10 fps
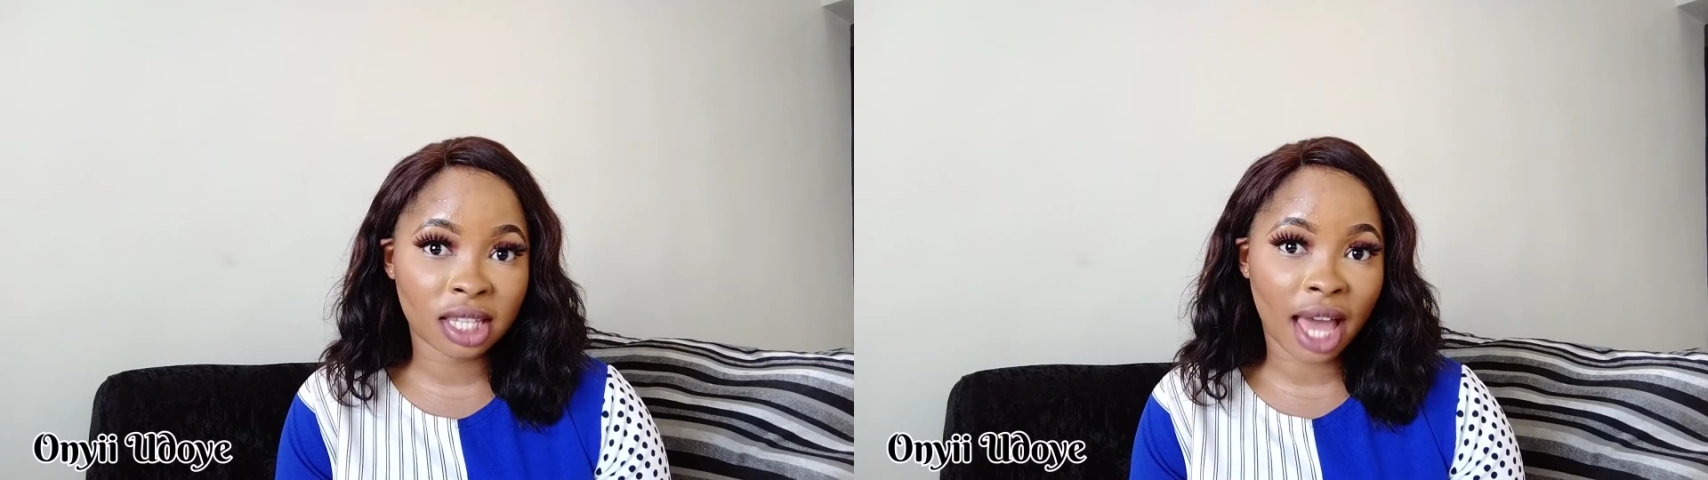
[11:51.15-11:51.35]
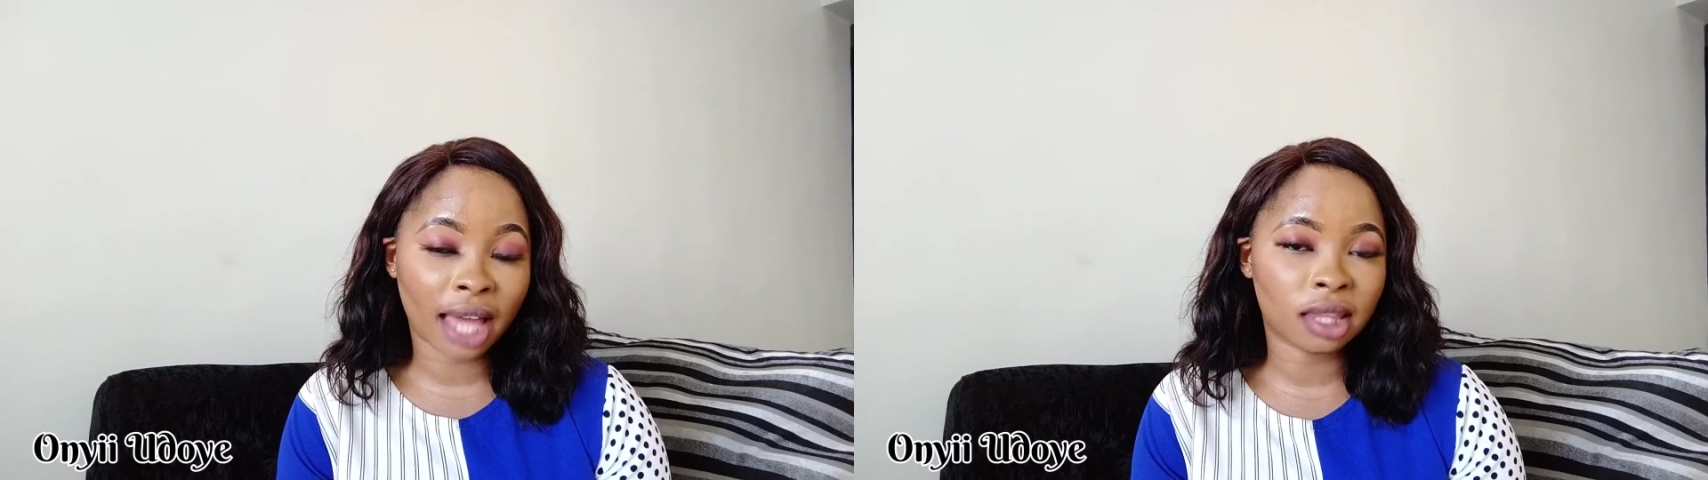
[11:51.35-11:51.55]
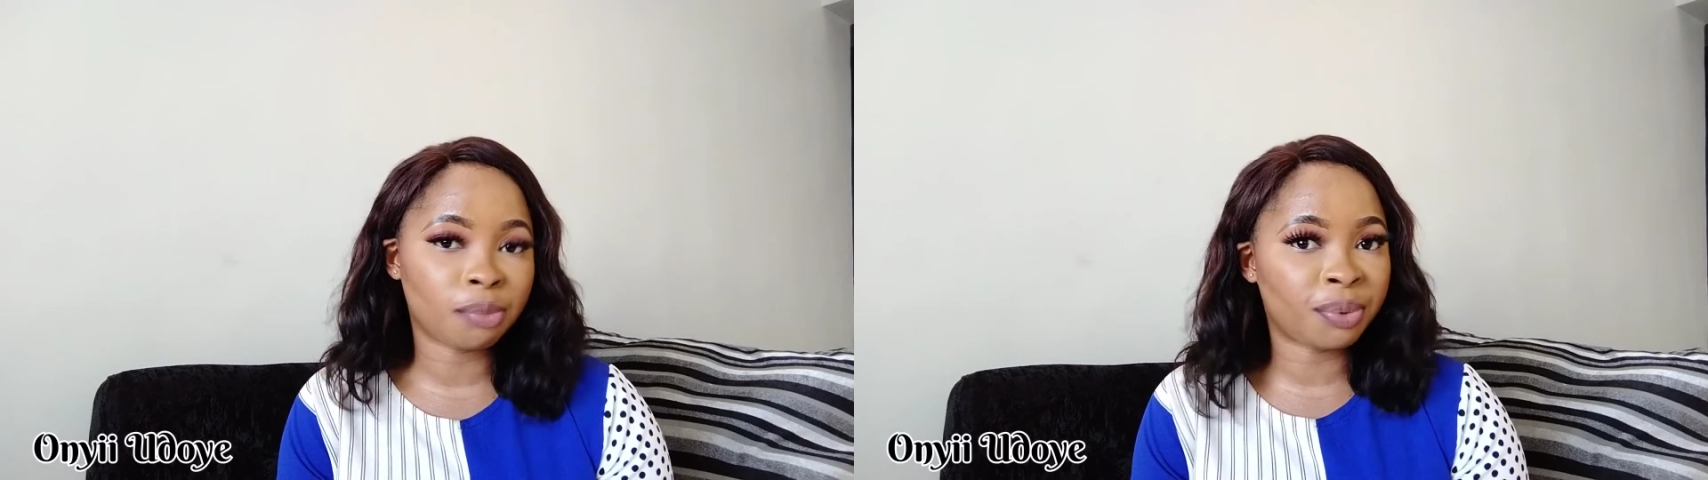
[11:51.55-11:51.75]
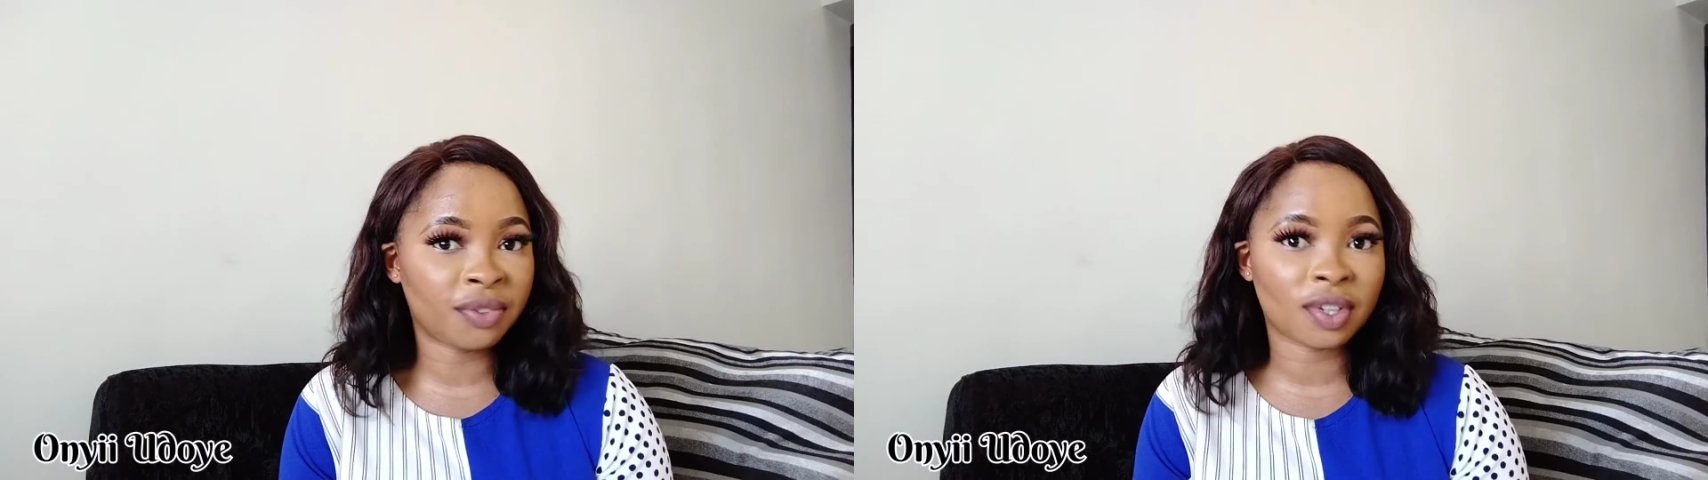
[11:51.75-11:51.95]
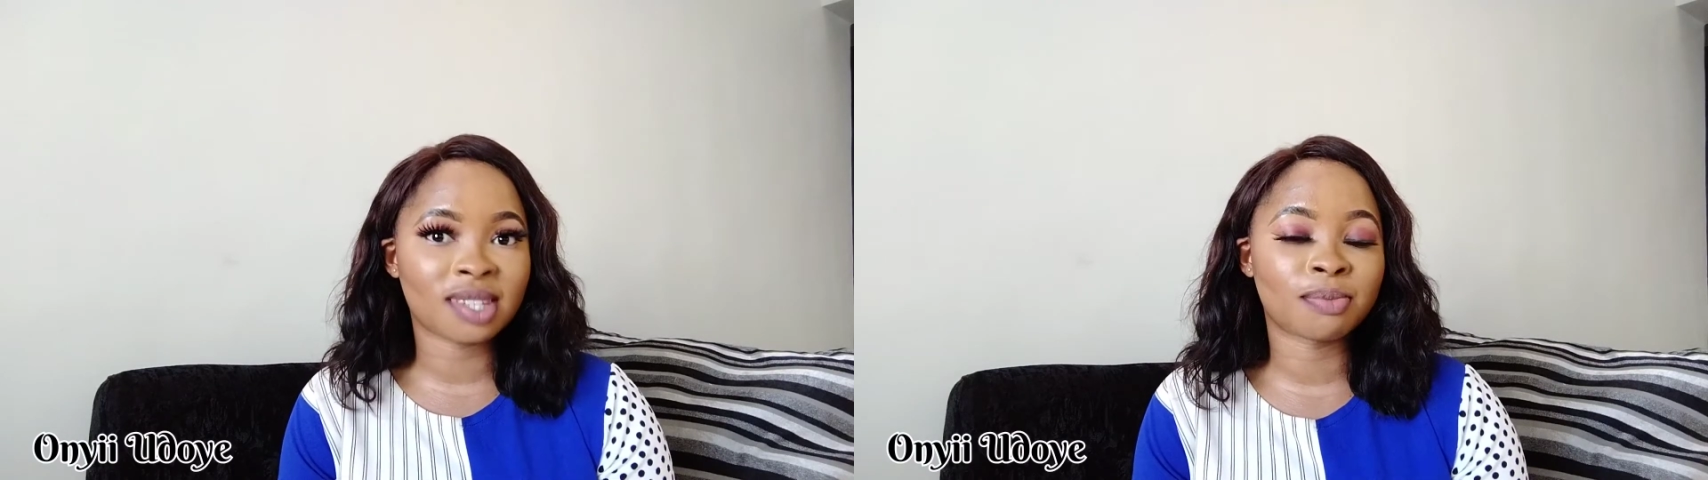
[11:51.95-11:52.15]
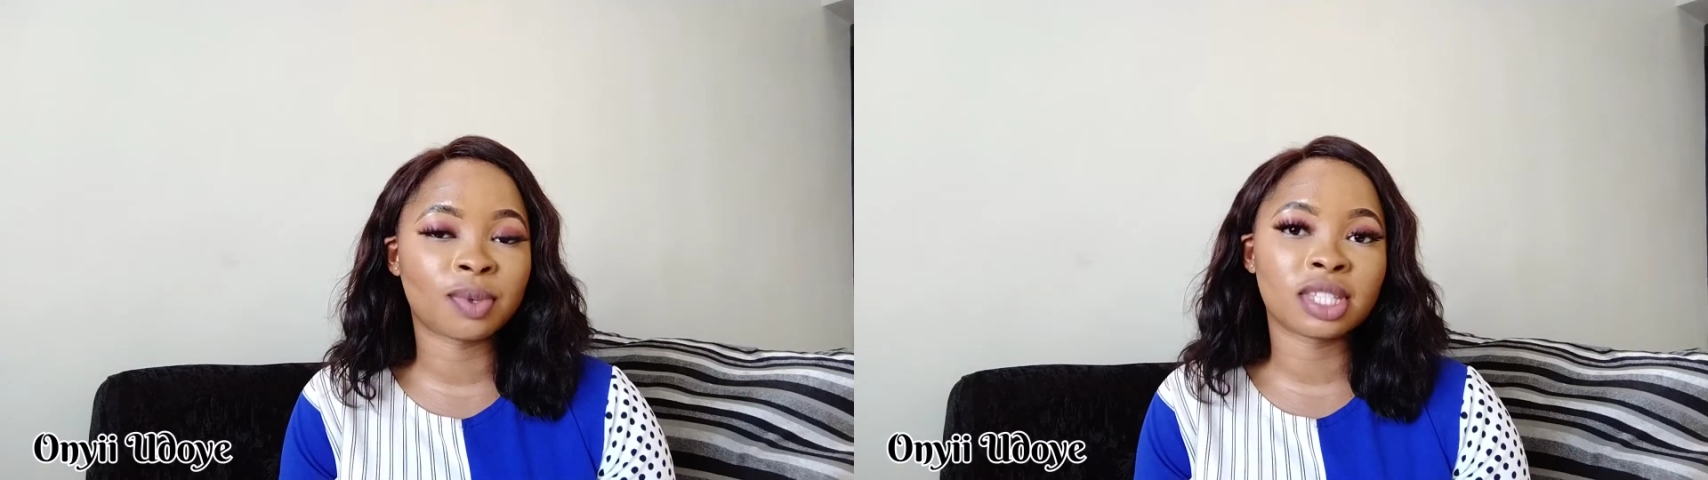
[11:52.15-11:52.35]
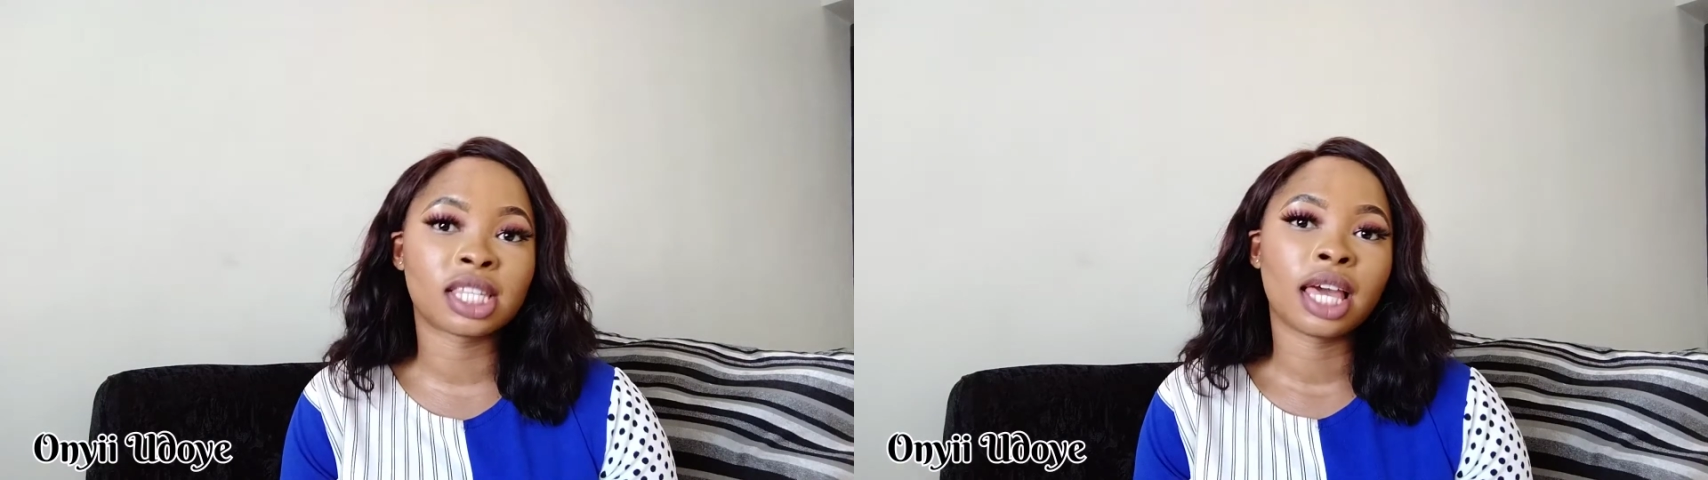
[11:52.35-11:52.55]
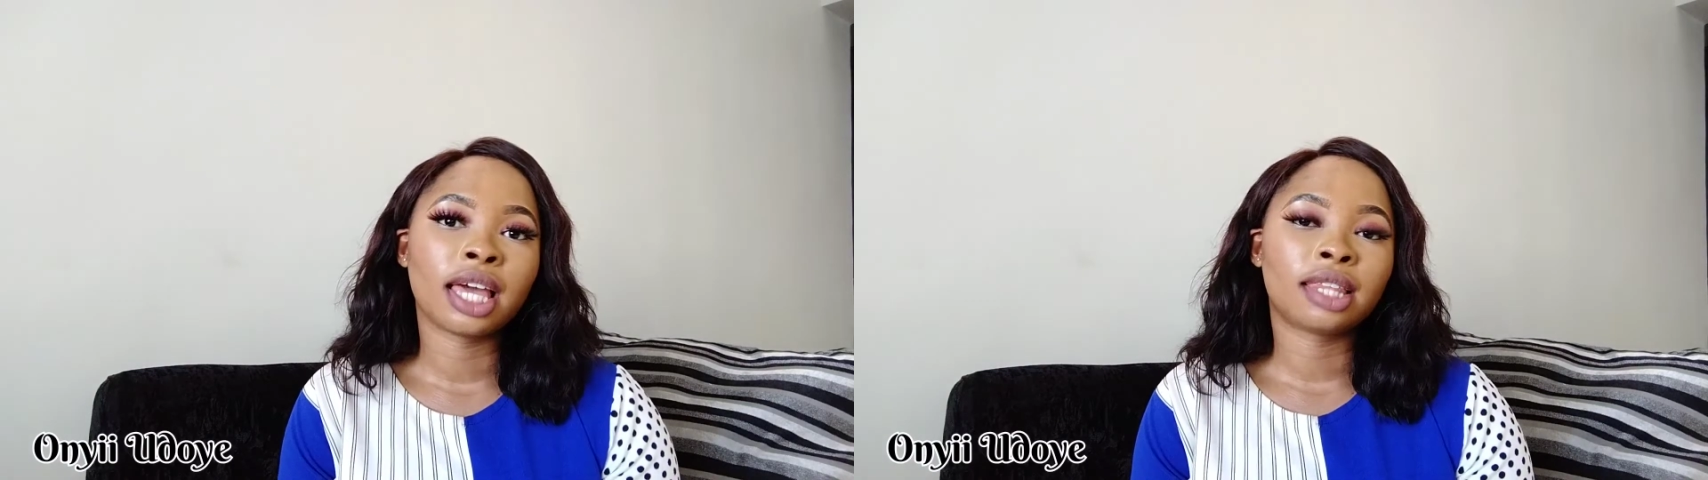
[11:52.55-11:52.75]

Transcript: and the previous month,